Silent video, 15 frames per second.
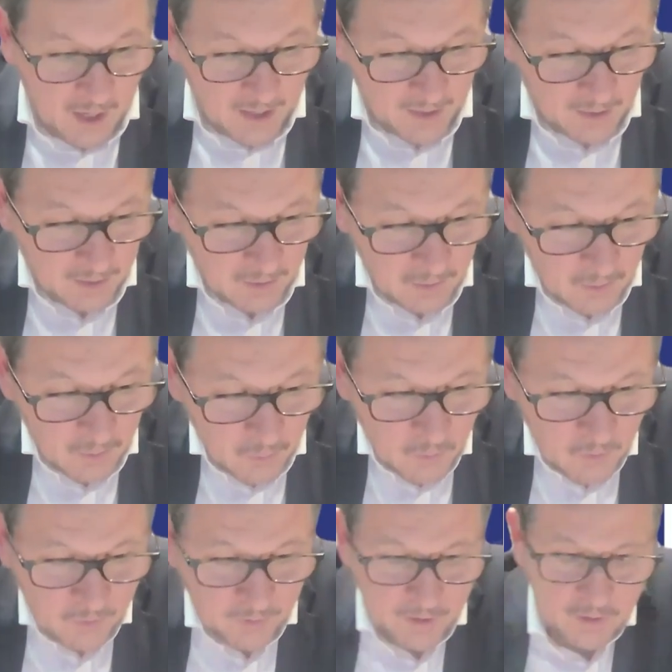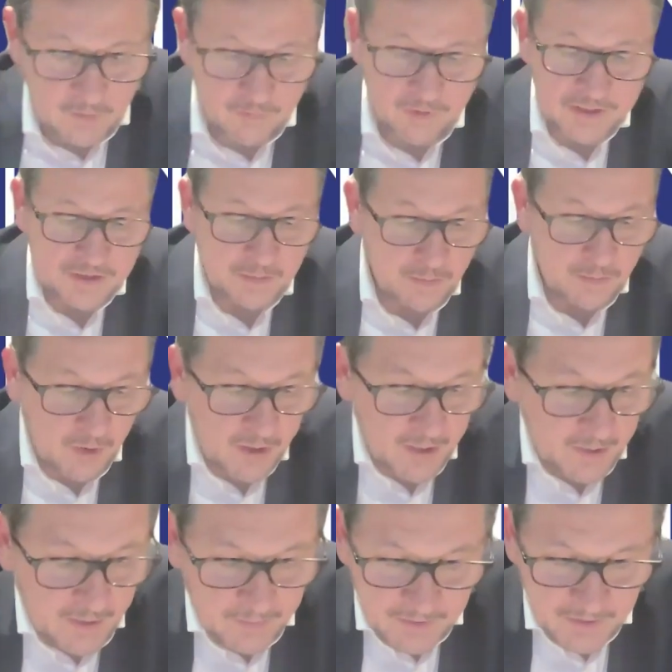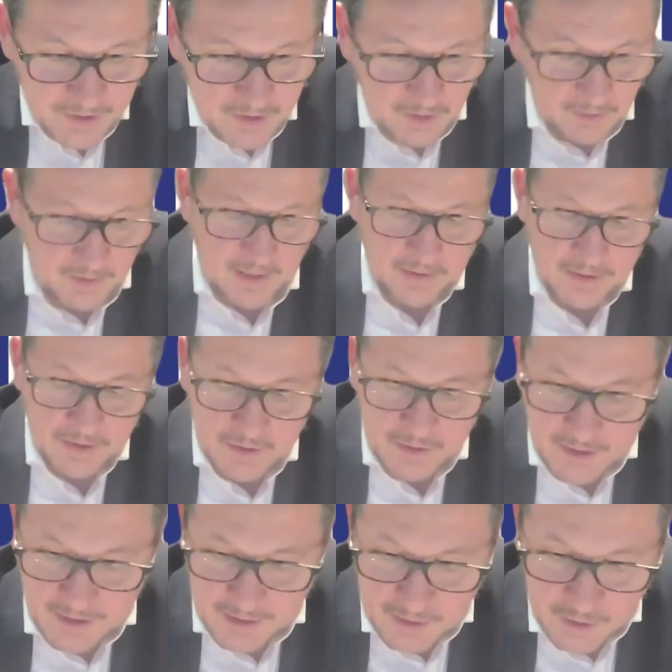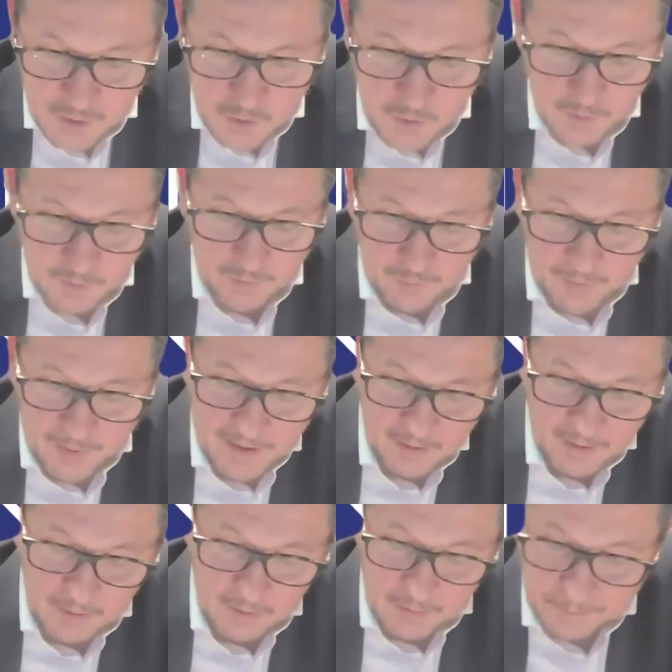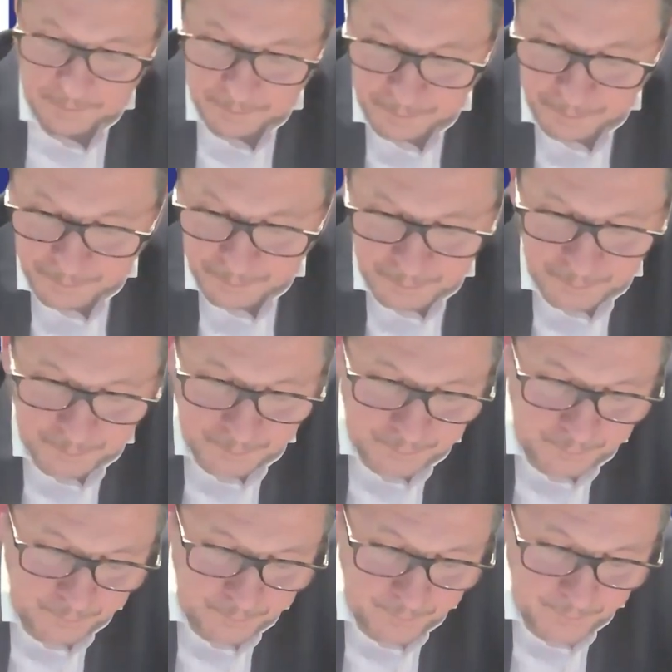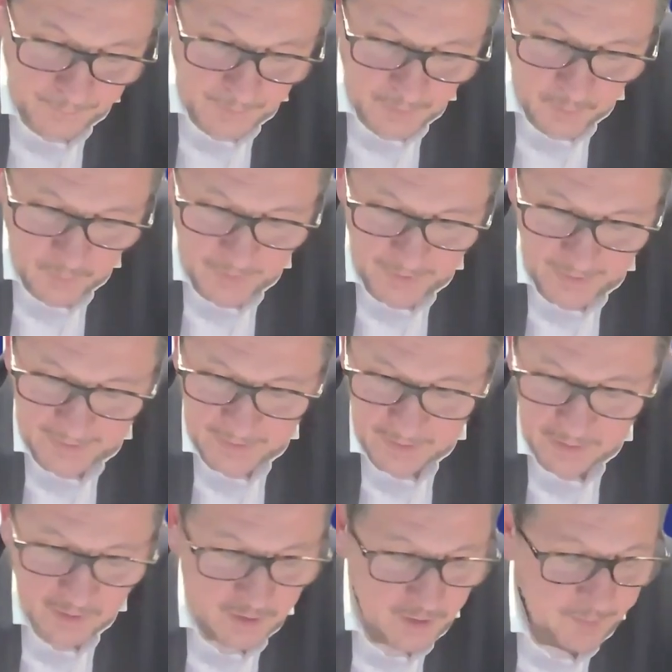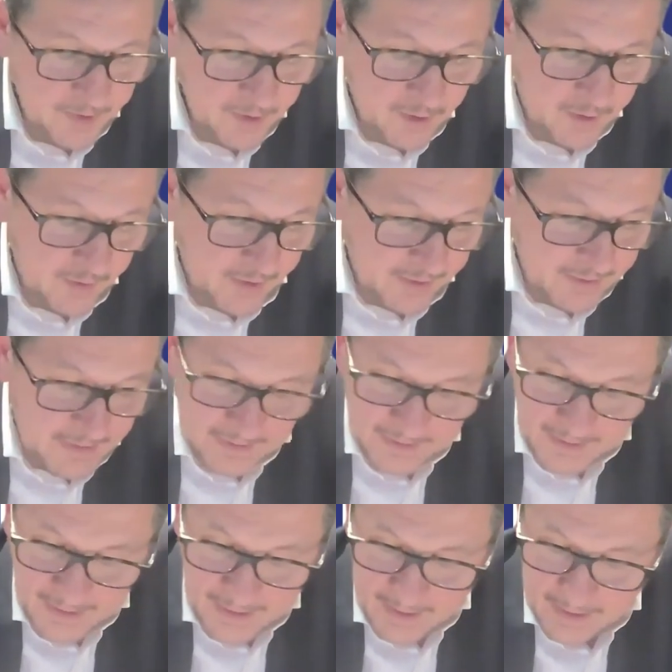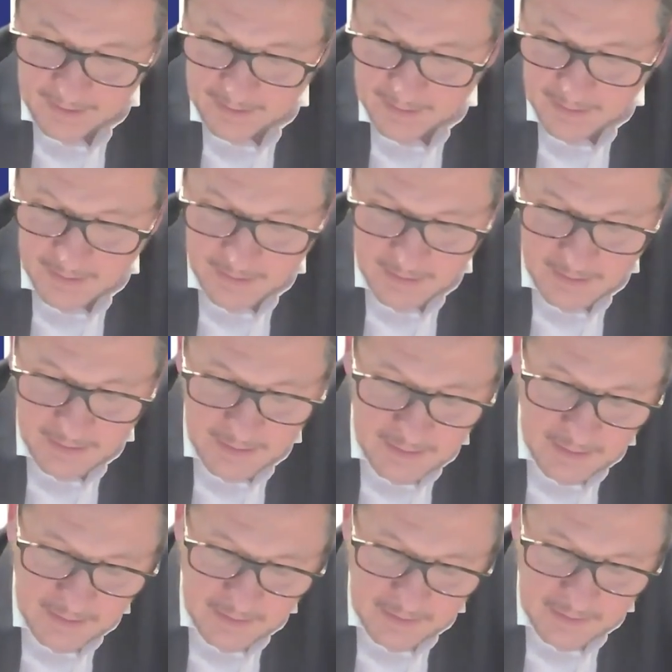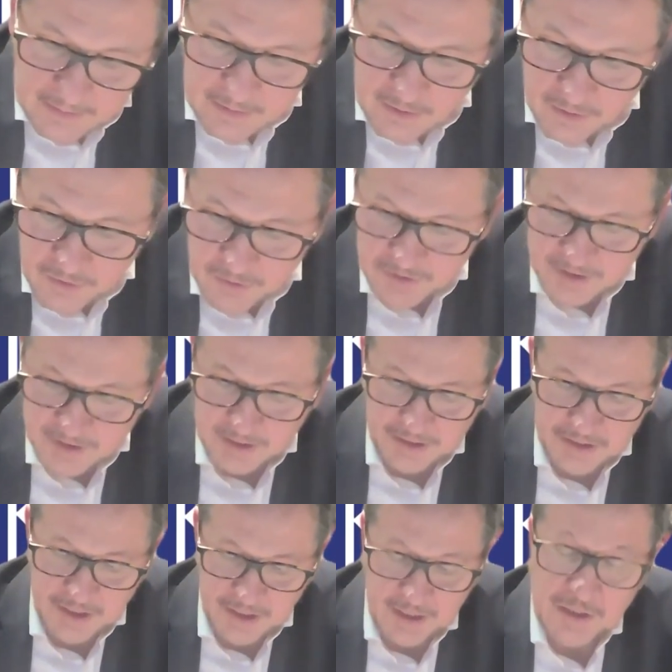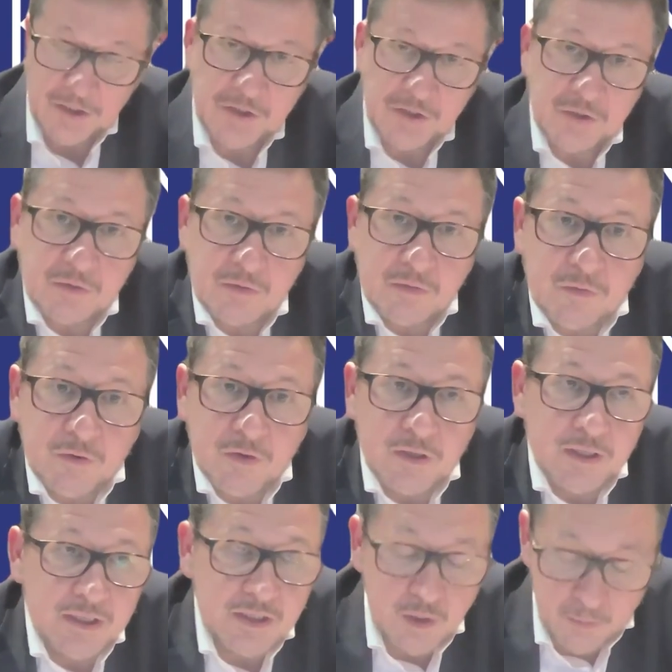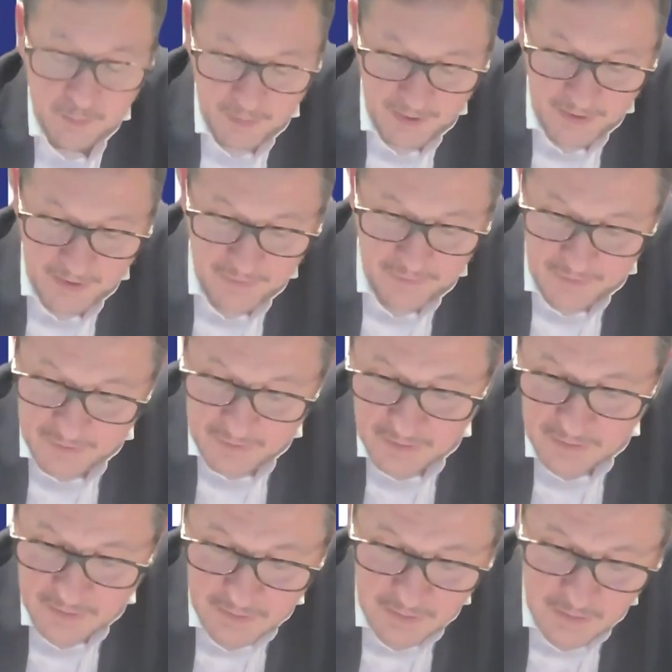like Goodwood Recoveries and Breen, that was 2006 Court of Appeal. We had a company director there conducting litigation for his own benefit.